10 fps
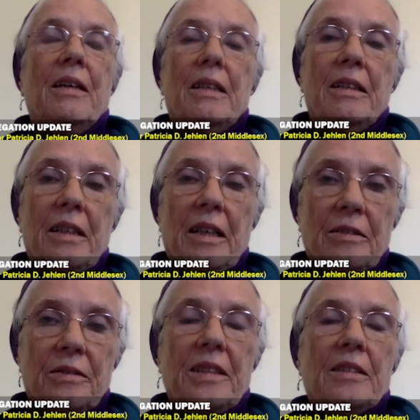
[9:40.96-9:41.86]
in
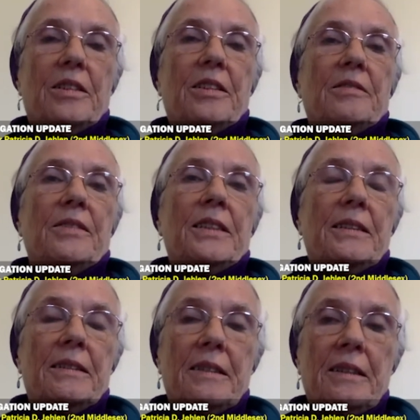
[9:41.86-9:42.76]
every nursing
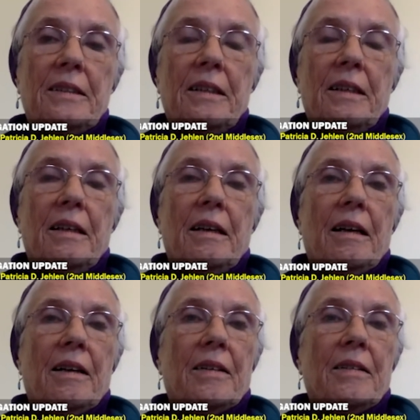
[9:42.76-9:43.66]
facility.
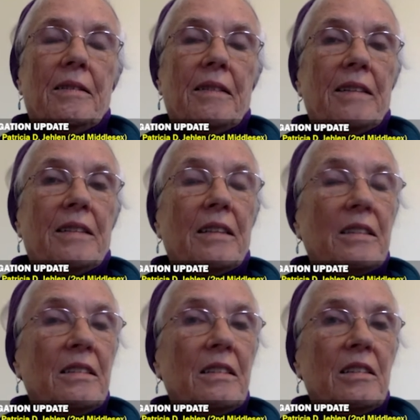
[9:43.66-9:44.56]
Uh, that
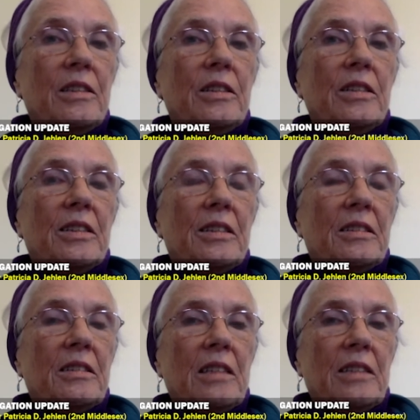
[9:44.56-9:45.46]
doesn't include
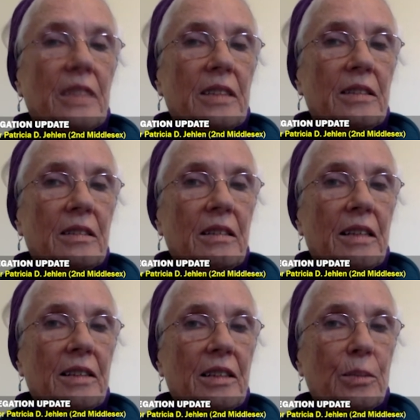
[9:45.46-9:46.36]
assisted livings
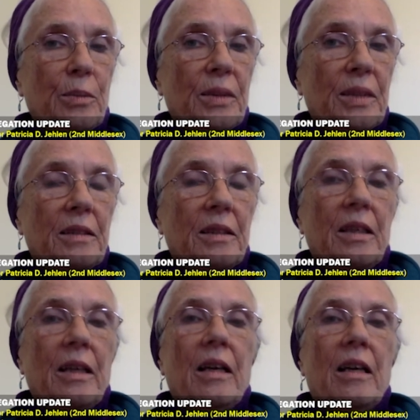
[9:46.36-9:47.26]
at this point.
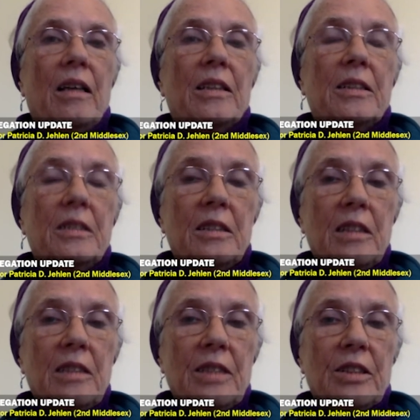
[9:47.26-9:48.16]
Uh, assisted
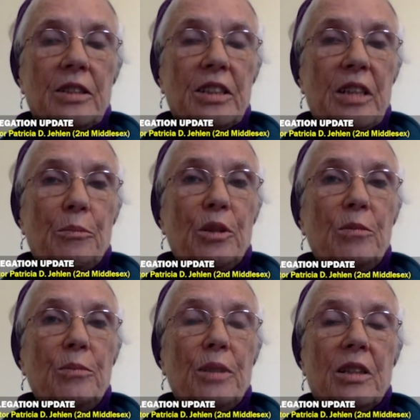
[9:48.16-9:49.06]
livings are separate
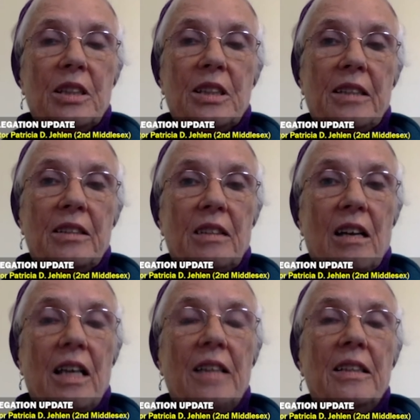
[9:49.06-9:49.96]
because they are not